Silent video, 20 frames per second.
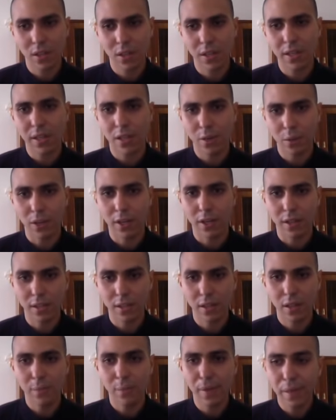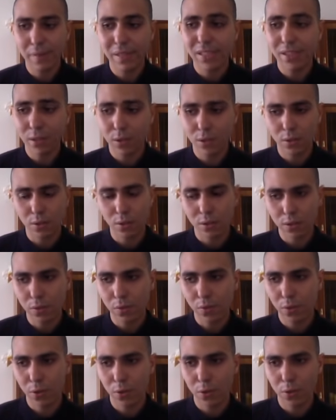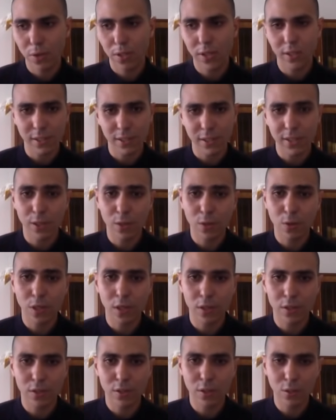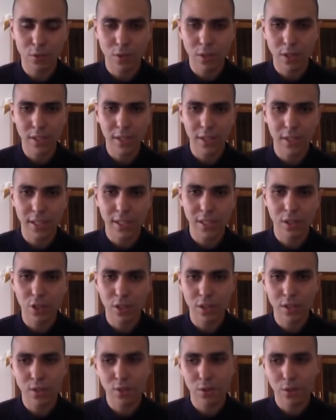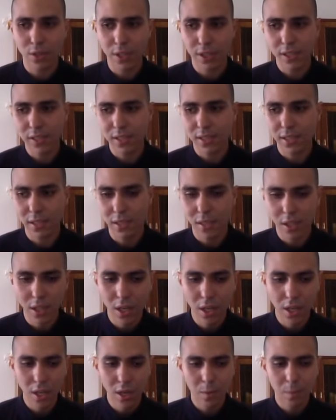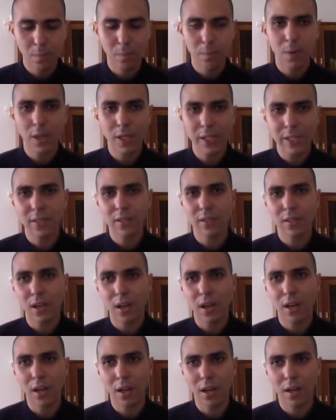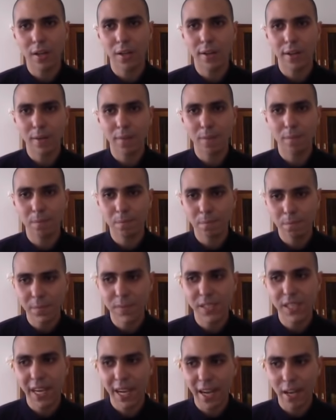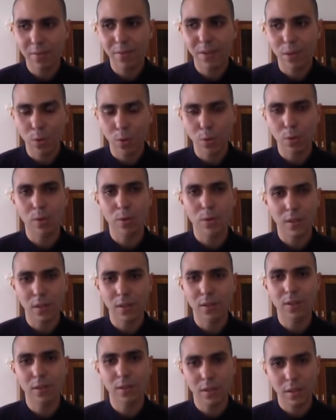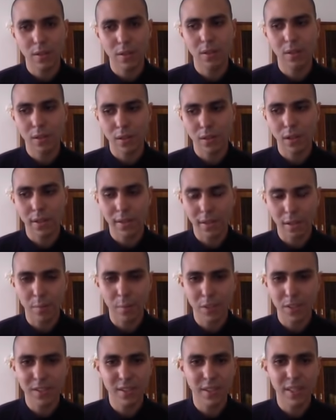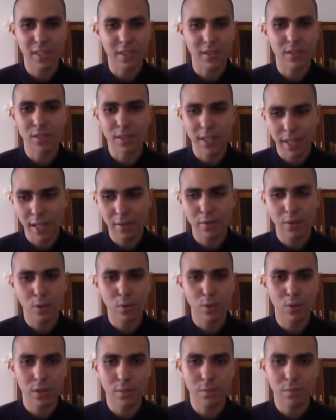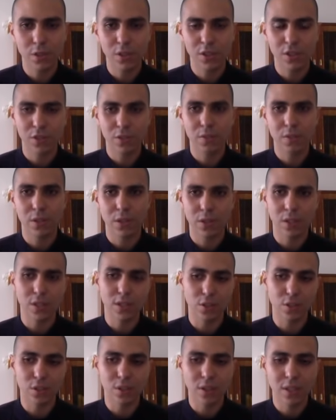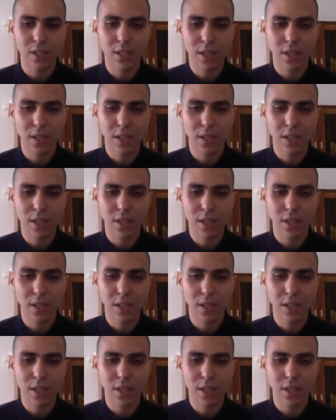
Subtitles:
in a way. Maybe they don't forward a theocratic agenda or anything, but they have a role, like I must say, they have a role in preserving religion.